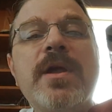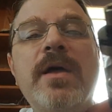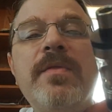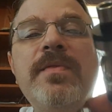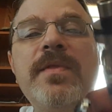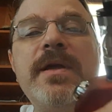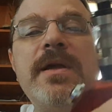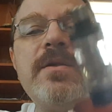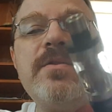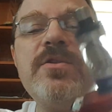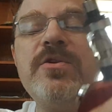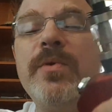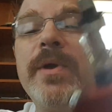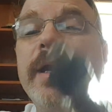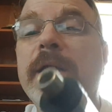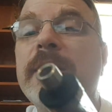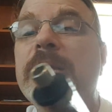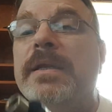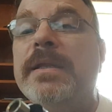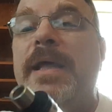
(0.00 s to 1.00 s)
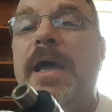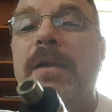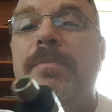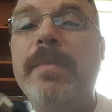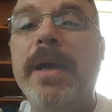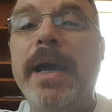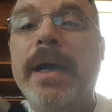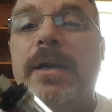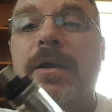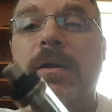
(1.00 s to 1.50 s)
on these, doing it in that
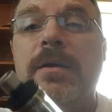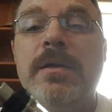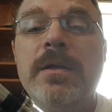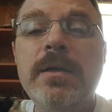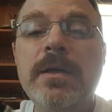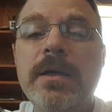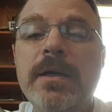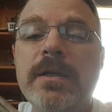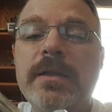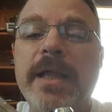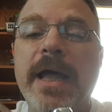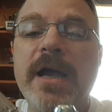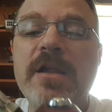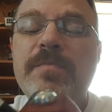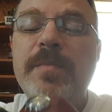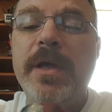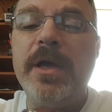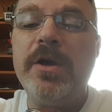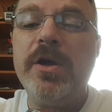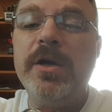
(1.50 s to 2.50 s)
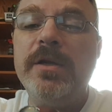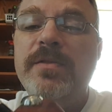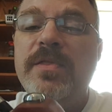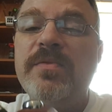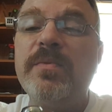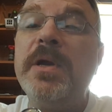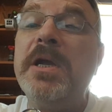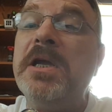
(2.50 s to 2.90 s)
manner, last me a good